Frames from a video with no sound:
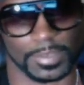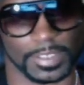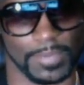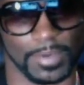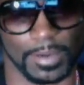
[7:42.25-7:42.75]
of us
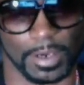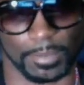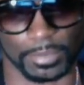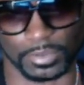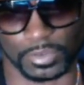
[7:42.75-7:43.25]
have our,
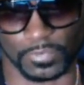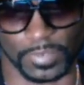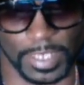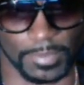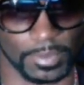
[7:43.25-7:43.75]
our Bluetooth
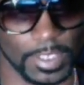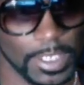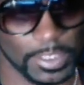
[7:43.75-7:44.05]
enabled.